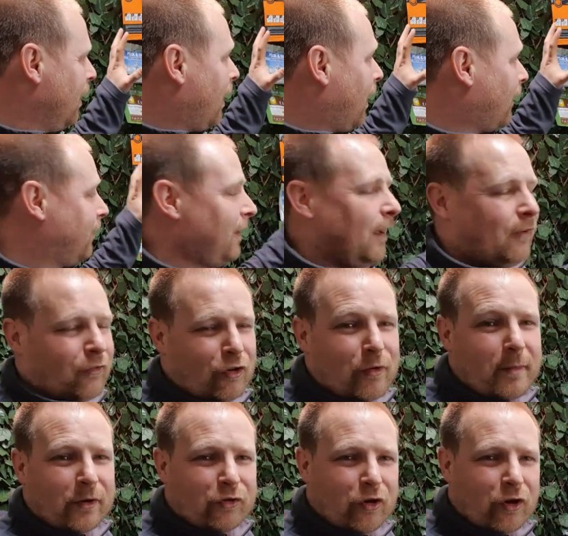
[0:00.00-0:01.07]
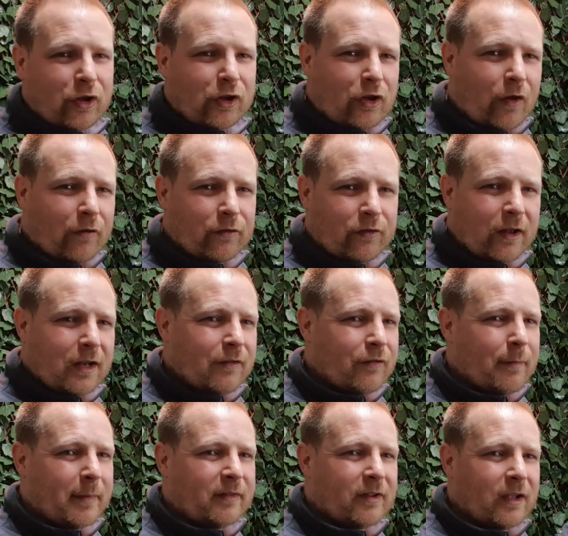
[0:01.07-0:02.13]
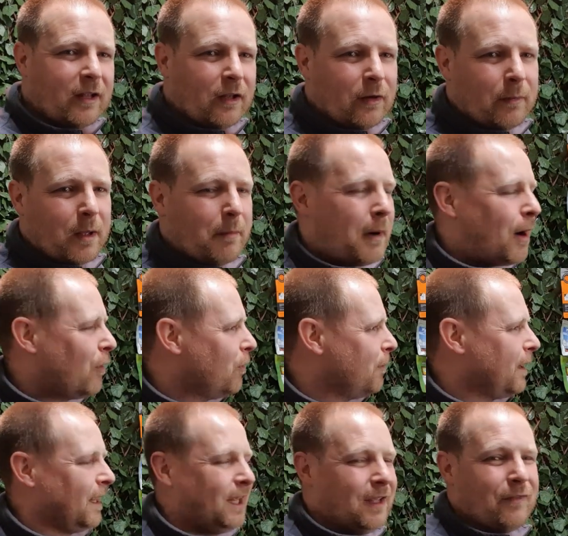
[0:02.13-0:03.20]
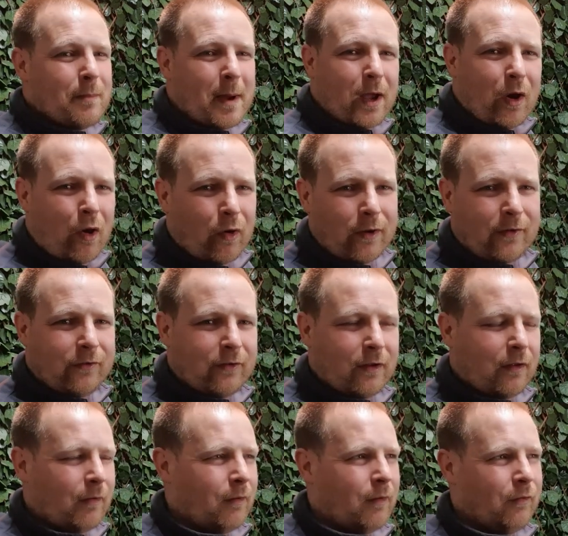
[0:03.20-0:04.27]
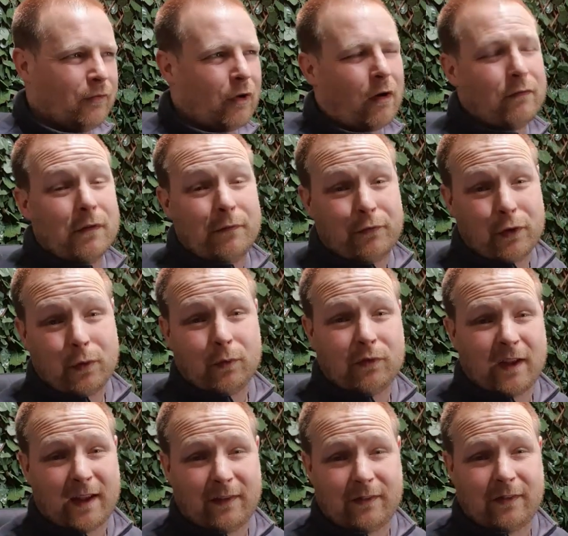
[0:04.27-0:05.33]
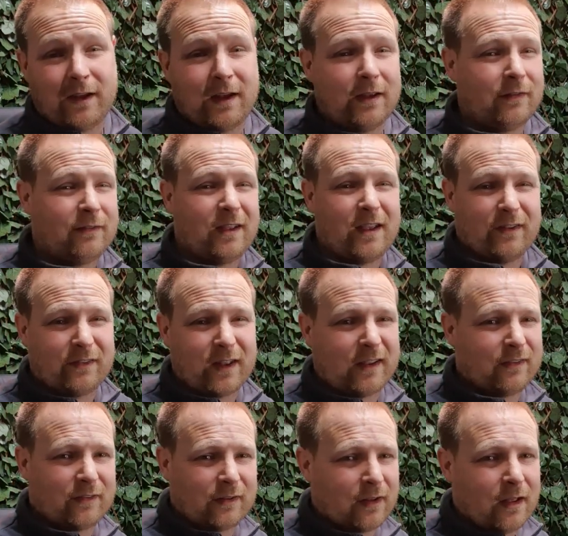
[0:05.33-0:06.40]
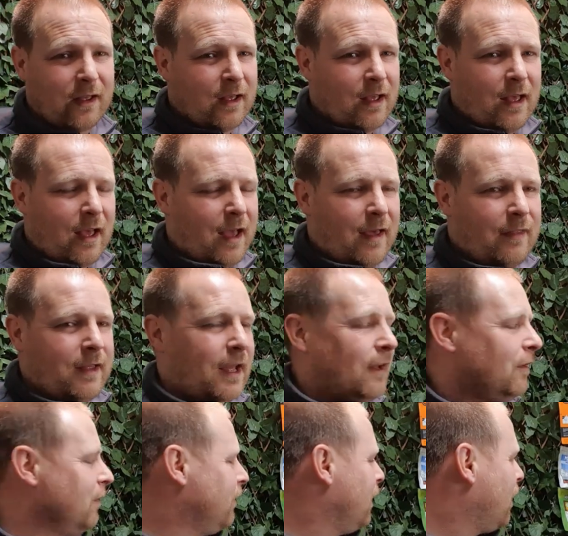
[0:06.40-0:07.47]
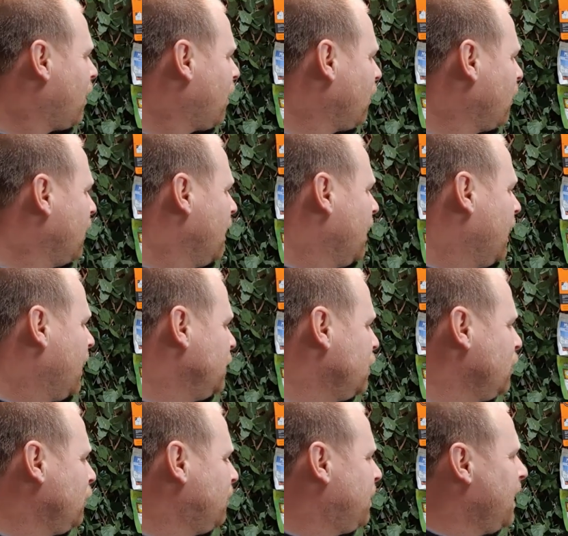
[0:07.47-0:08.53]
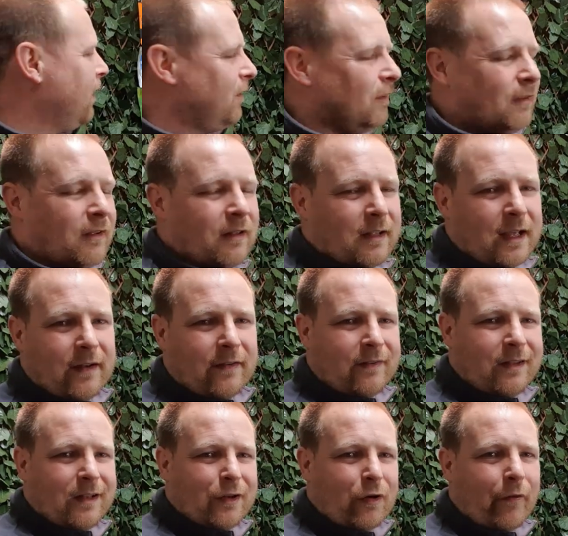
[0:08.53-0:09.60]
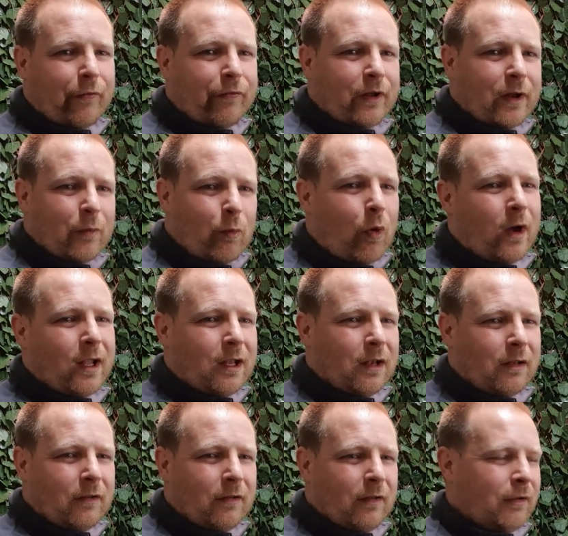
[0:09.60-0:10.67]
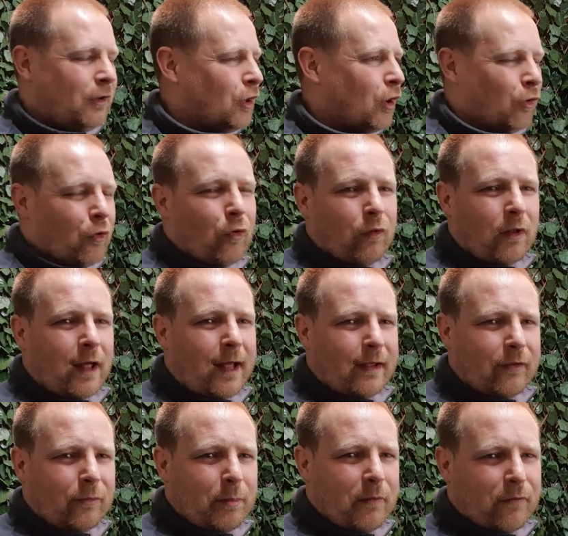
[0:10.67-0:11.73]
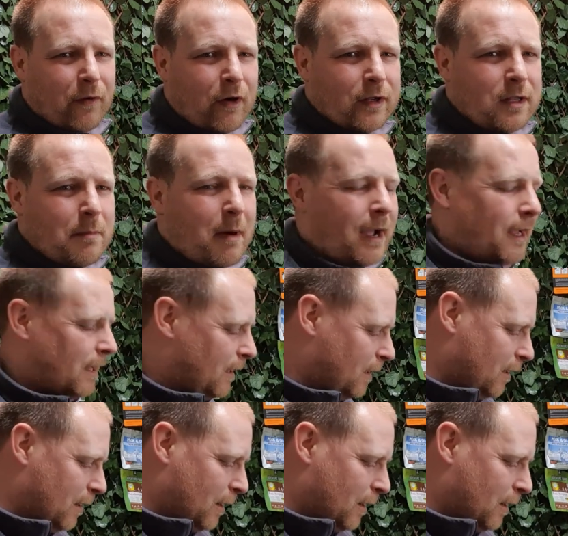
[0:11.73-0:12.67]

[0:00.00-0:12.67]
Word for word: I test them, I show you the content of them, I tell you a little bit about them and I give you my honest sort of review test here, taste test. At the end of it all, and you basically get to see the content and what it, you know, look like before you buy it.